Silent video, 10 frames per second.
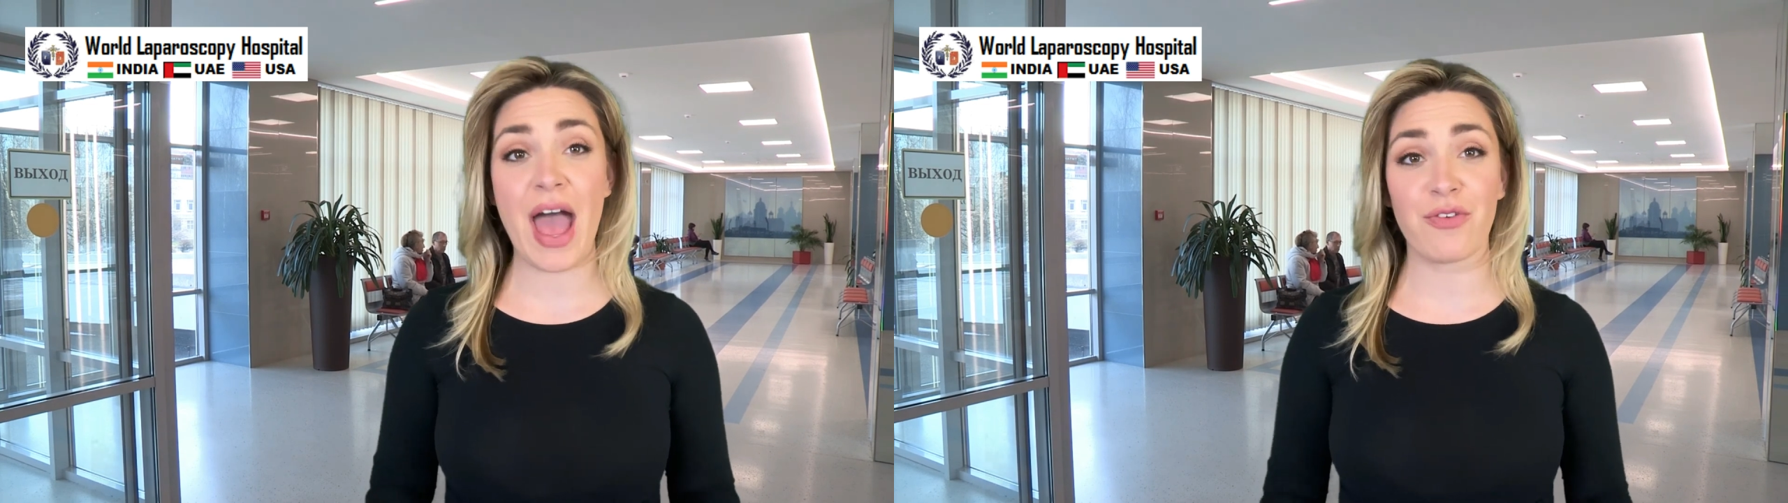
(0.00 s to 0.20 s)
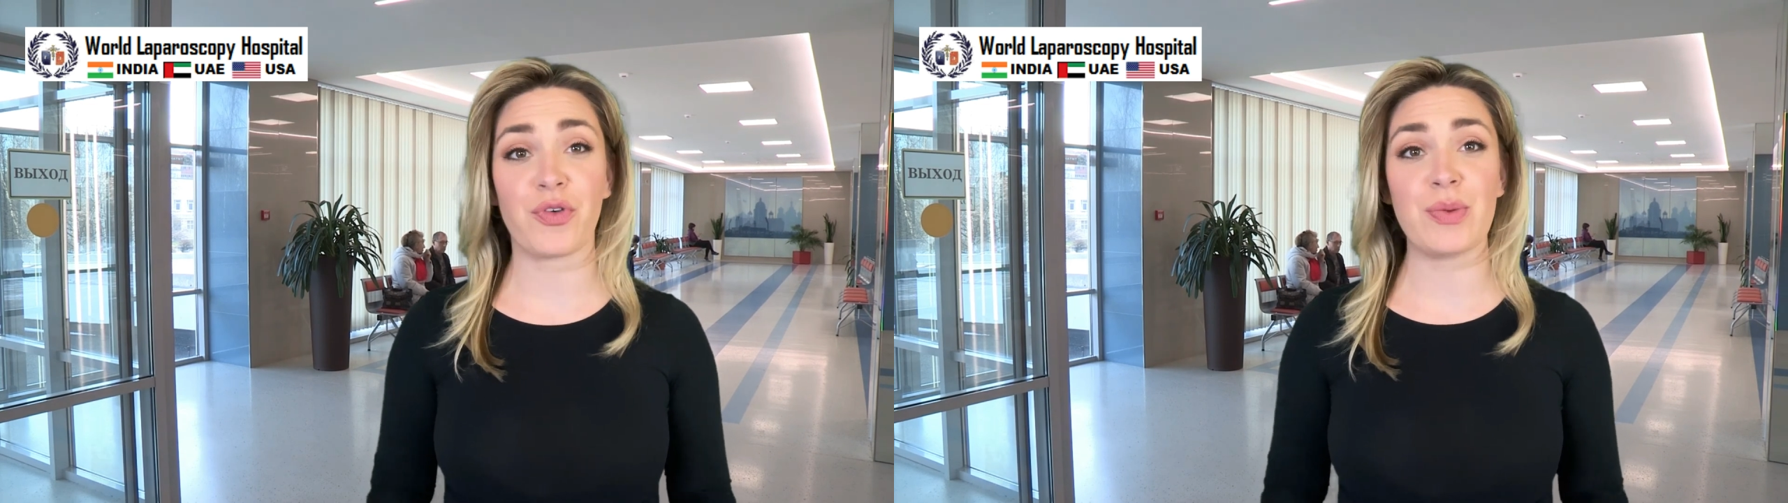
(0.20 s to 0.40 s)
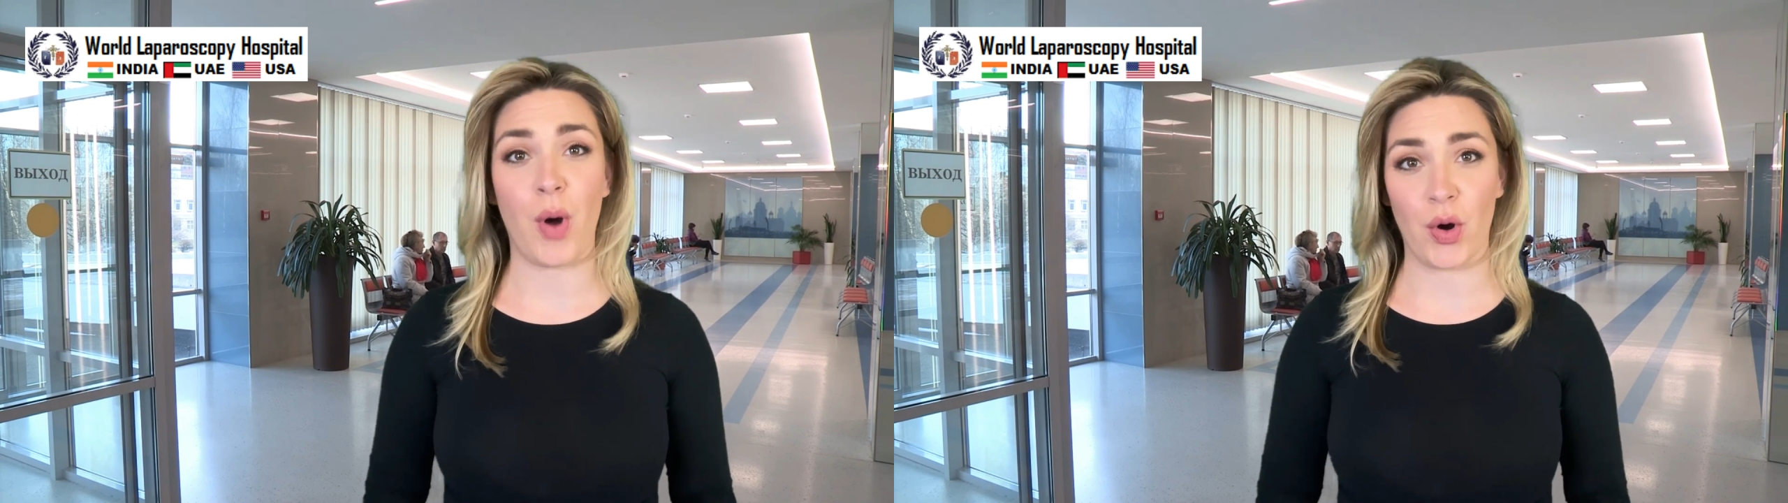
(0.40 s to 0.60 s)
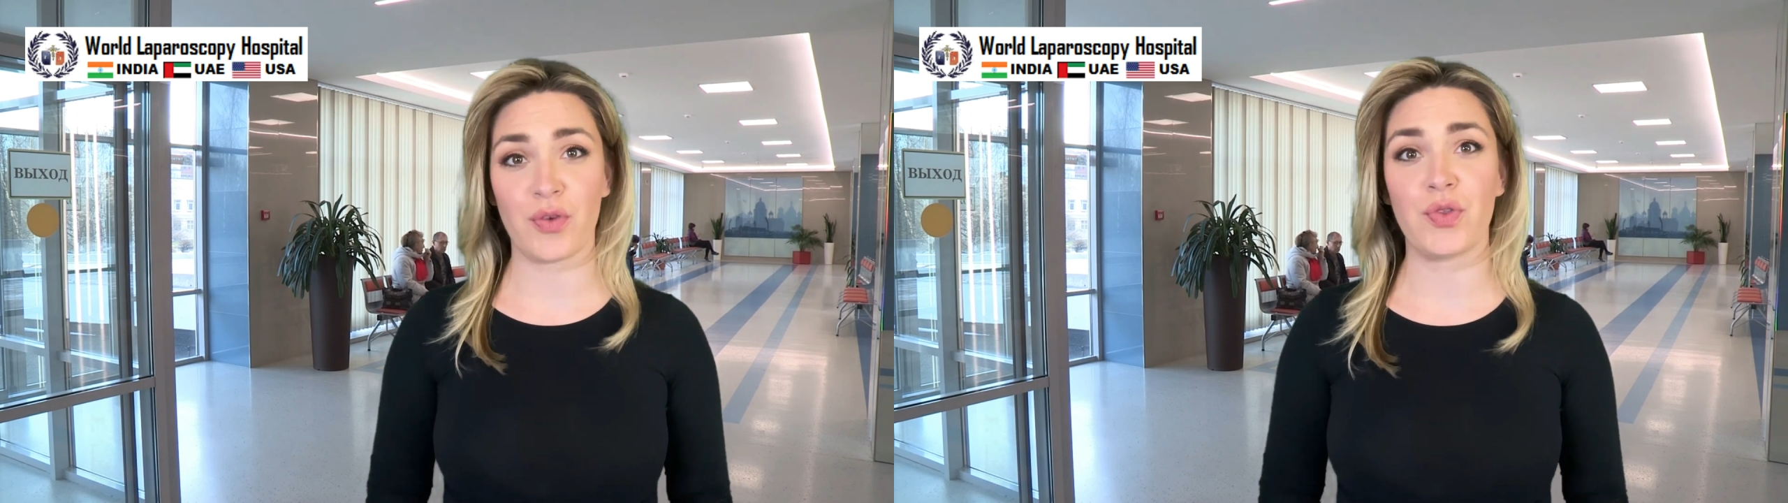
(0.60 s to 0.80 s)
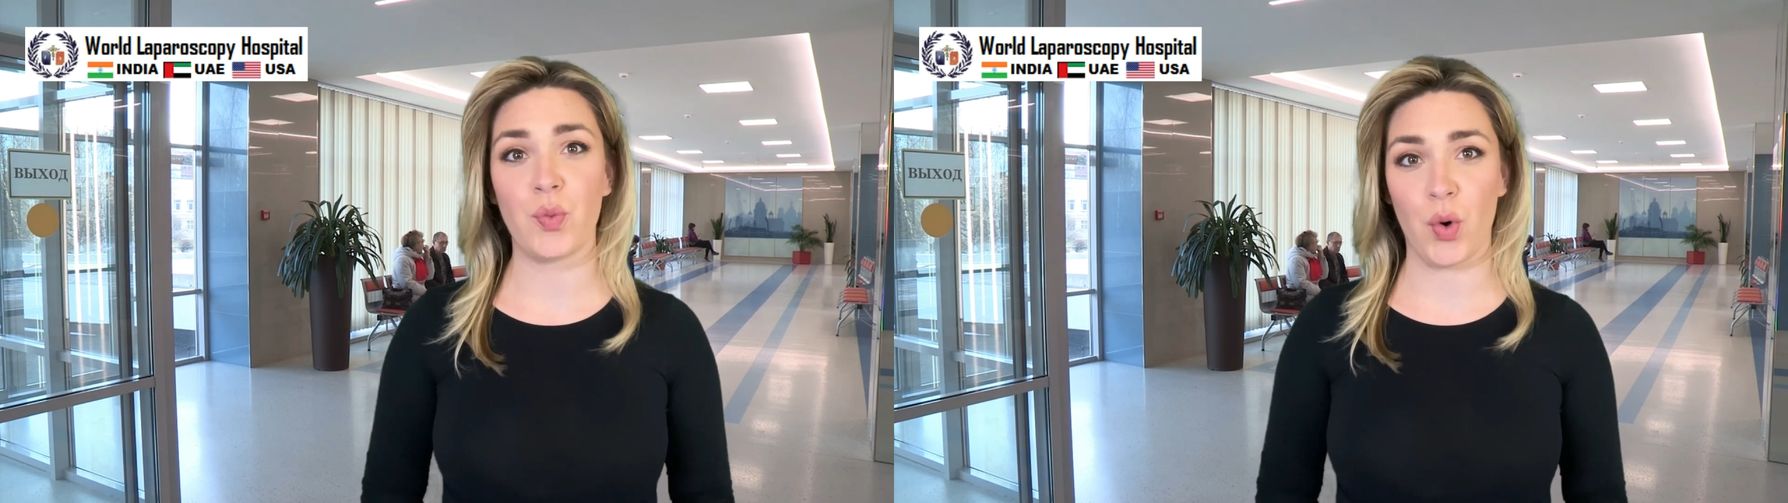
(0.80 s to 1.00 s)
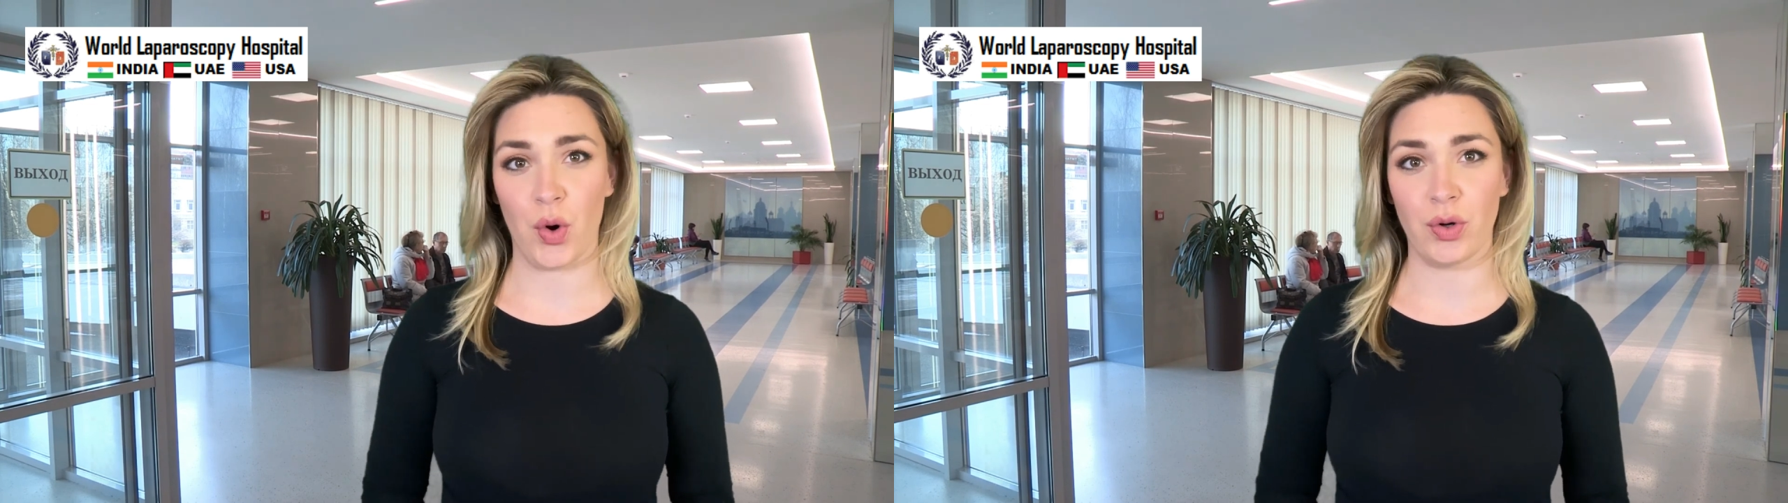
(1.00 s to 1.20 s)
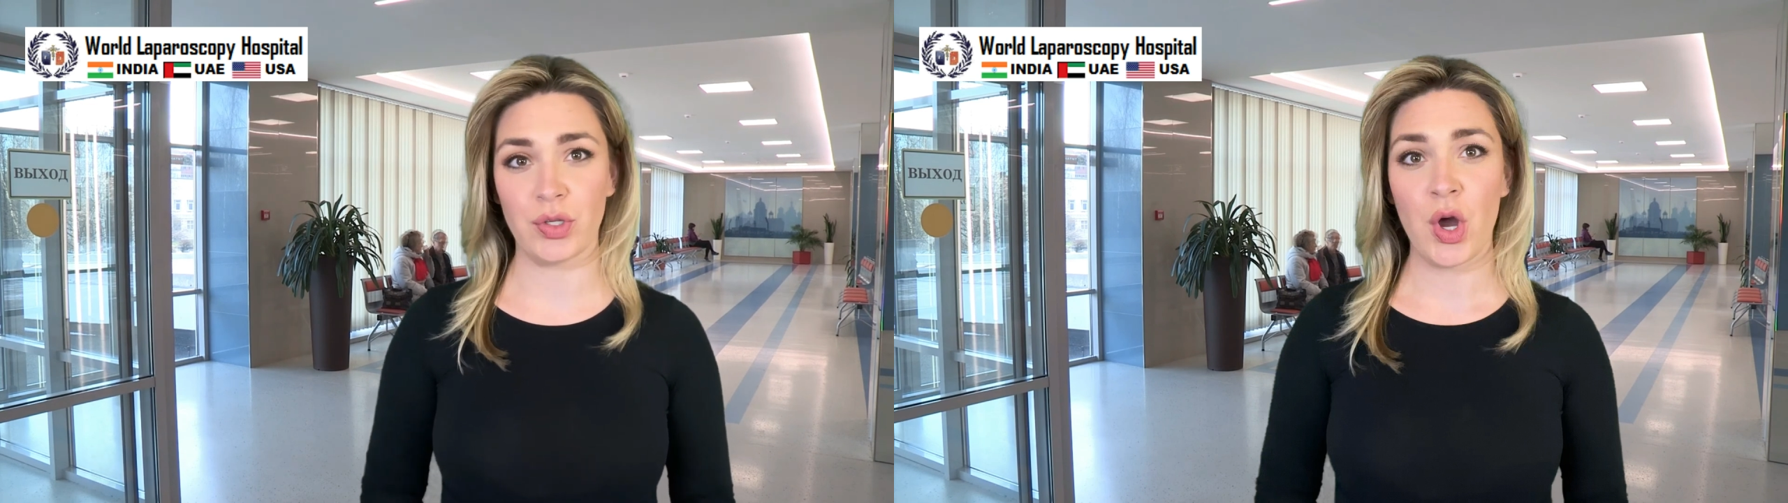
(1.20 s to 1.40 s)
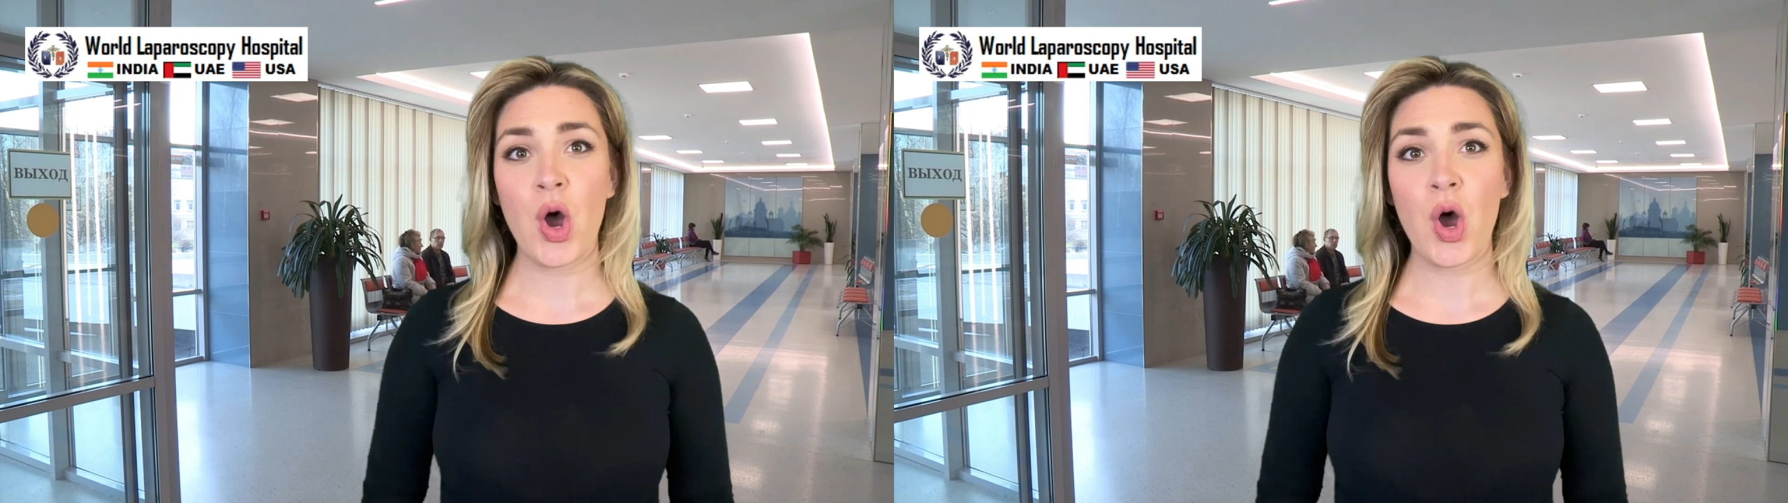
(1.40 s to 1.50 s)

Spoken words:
every part of the world.